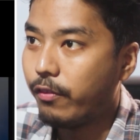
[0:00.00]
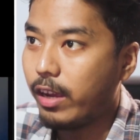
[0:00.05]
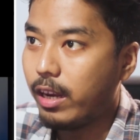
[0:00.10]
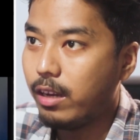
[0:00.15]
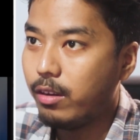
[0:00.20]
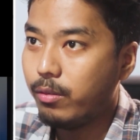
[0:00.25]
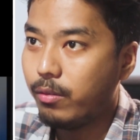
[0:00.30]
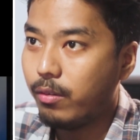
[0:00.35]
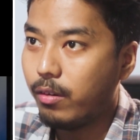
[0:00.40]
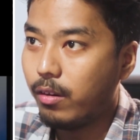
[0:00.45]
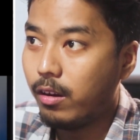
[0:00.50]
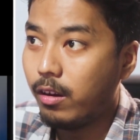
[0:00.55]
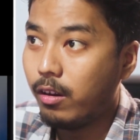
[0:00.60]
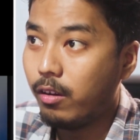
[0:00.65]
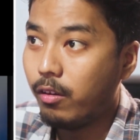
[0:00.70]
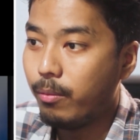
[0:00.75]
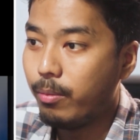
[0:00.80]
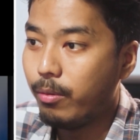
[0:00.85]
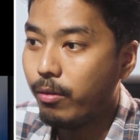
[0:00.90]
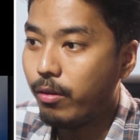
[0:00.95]
value.
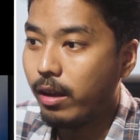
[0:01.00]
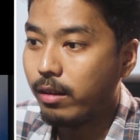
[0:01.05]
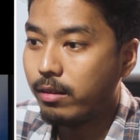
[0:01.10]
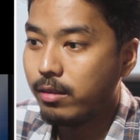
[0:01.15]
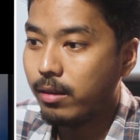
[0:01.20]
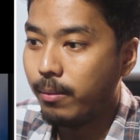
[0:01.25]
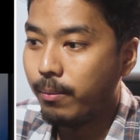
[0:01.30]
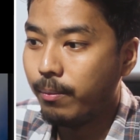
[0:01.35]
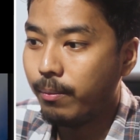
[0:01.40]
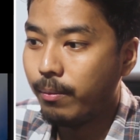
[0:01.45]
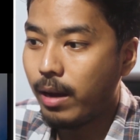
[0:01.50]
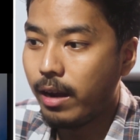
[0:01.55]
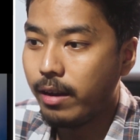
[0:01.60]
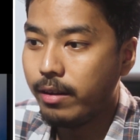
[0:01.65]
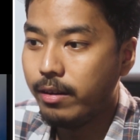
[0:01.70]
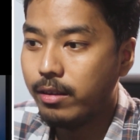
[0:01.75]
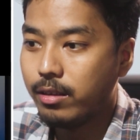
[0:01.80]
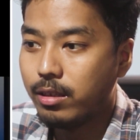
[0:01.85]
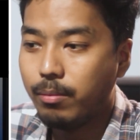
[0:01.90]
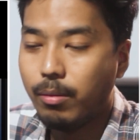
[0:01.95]
Hope you get some
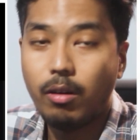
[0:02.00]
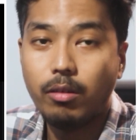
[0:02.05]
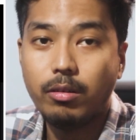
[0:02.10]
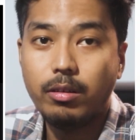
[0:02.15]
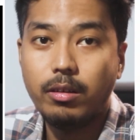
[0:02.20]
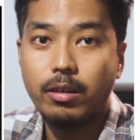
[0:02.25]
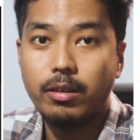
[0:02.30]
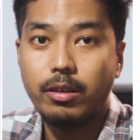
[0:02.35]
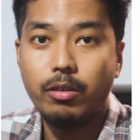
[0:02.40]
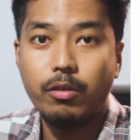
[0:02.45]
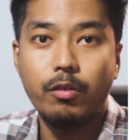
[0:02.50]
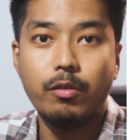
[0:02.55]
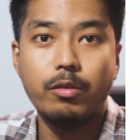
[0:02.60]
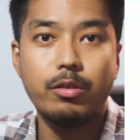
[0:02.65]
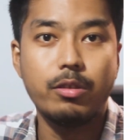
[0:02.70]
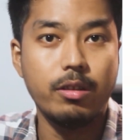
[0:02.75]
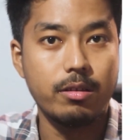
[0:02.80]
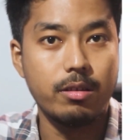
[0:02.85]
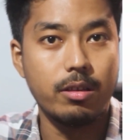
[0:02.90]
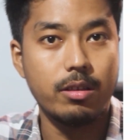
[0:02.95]
ideas about the new
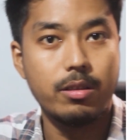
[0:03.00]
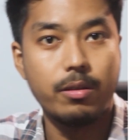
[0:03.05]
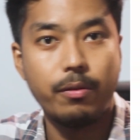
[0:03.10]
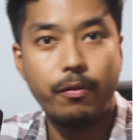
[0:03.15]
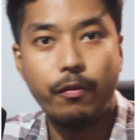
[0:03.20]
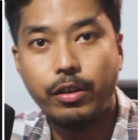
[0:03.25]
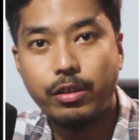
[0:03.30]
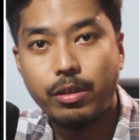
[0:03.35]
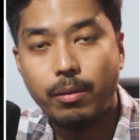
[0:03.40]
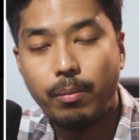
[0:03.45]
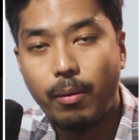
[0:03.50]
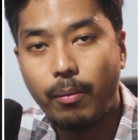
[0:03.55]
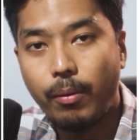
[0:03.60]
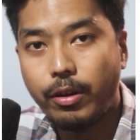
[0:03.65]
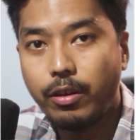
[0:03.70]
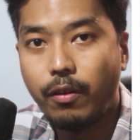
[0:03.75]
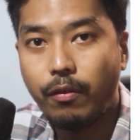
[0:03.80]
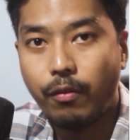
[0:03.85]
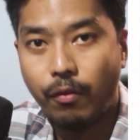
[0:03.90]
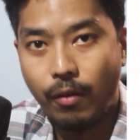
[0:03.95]
CSS feature
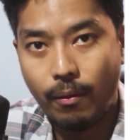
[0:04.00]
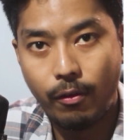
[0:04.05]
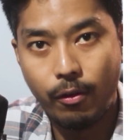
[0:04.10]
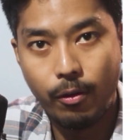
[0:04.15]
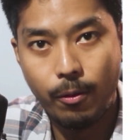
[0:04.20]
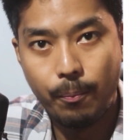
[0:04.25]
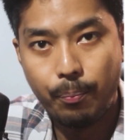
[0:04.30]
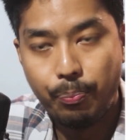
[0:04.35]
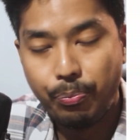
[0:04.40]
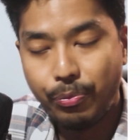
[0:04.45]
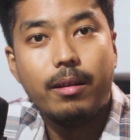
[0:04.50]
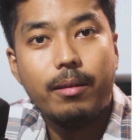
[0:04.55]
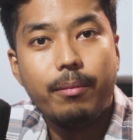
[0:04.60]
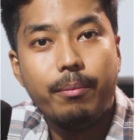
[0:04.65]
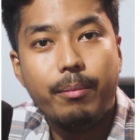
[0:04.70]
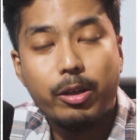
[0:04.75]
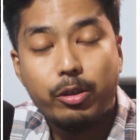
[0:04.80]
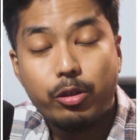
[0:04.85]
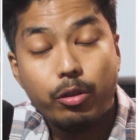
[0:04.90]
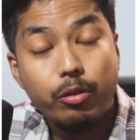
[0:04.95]
property of Webflow.
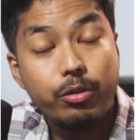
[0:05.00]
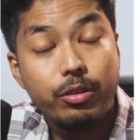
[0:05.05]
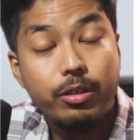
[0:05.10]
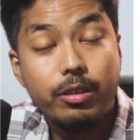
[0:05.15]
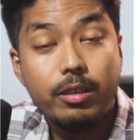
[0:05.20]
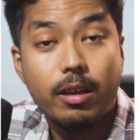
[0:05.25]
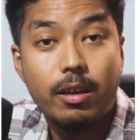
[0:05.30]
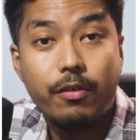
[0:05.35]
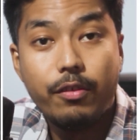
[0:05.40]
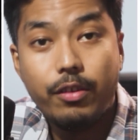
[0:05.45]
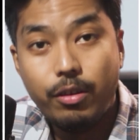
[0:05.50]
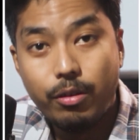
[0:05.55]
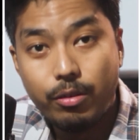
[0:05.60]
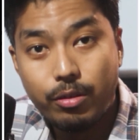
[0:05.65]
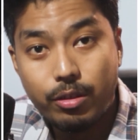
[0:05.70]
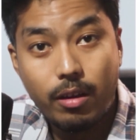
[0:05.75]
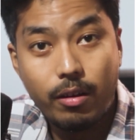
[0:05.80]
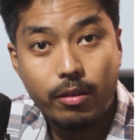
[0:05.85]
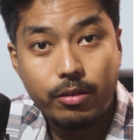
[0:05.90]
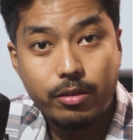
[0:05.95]
Make sure to see other videos
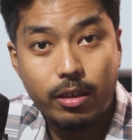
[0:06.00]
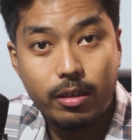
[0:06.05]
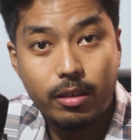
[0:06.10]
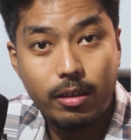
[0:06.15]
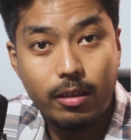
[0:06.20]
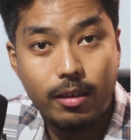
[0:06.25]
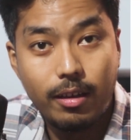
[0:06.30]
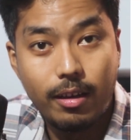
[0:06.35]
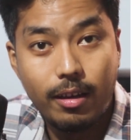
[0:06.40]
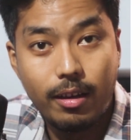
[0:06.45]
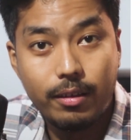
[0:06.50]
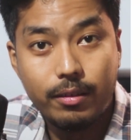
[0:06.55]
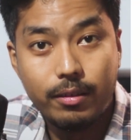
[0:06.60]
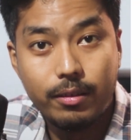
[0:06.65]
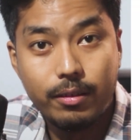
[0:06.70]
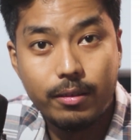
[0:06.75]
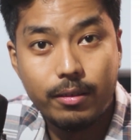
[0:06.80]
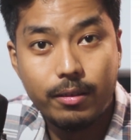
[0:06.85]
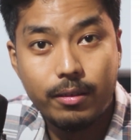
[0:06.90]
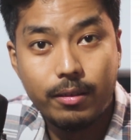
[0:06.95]
in our channel, and
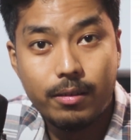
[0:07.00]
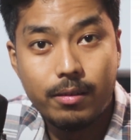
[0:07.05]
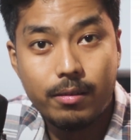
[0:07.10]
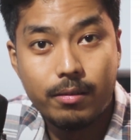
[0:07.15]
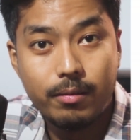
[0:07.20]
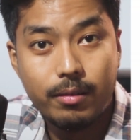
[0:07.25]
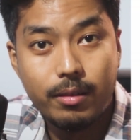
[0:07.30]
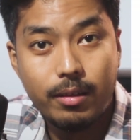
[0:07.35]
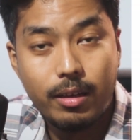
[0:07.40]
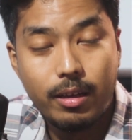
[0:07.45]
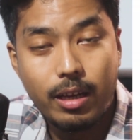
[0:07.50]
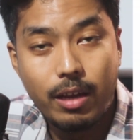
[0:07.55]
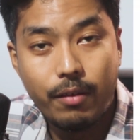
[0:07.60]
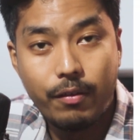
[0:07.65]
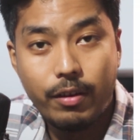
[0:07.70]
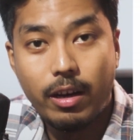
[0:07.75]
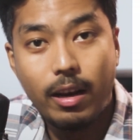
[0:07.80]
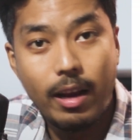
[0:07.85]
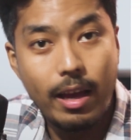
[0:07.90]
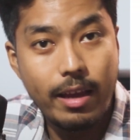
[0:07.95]
give
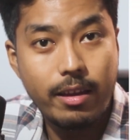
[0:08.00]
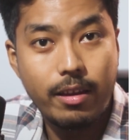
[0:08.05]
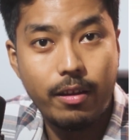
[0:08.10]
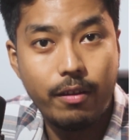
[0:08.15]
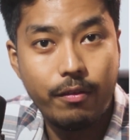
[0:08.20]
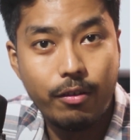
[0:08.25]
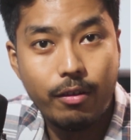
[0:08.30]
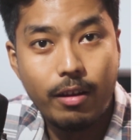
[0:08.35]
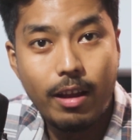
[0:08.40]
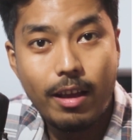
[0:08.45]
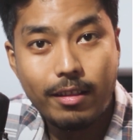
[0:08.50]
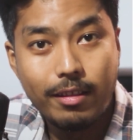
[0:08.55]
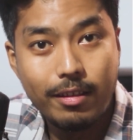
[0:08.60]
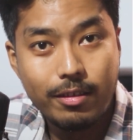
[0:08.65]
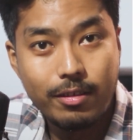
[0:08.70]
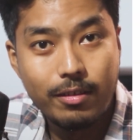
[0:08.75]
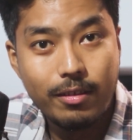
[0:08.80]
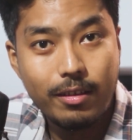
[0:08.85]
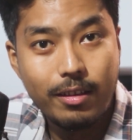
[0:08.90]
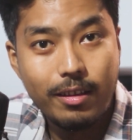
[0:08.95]
it a like if you like
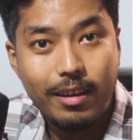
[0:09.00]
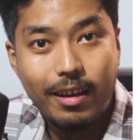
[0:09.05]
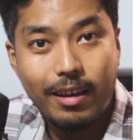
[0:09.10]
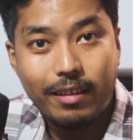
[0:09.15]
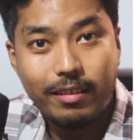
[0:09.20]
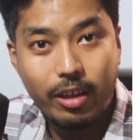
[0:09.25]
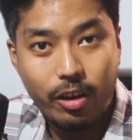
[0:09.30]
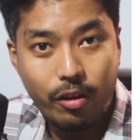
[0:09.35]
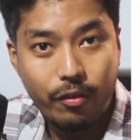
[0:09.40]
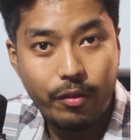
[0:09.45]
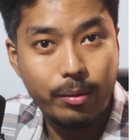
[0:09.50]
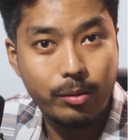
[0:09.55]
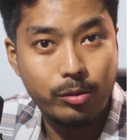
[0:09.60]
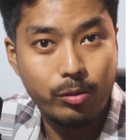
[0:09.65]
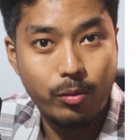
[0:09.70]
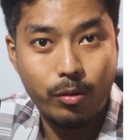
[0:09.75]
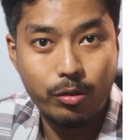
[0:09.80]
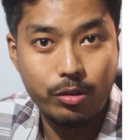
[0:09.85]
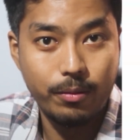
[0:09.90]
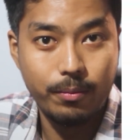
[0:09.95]
this. And thank you very much for
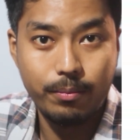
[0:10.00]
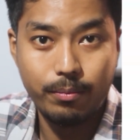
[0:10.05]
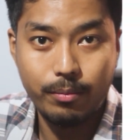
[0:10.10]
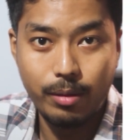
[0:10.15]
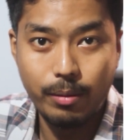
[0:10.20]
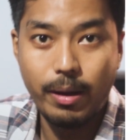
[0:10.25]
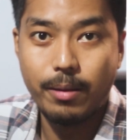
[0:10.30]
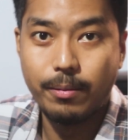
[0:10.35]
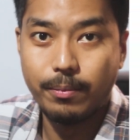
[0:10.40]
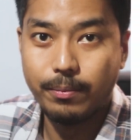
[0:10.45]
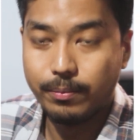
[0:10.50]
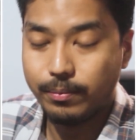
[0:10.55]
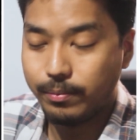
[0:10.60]
watching. Bye bye.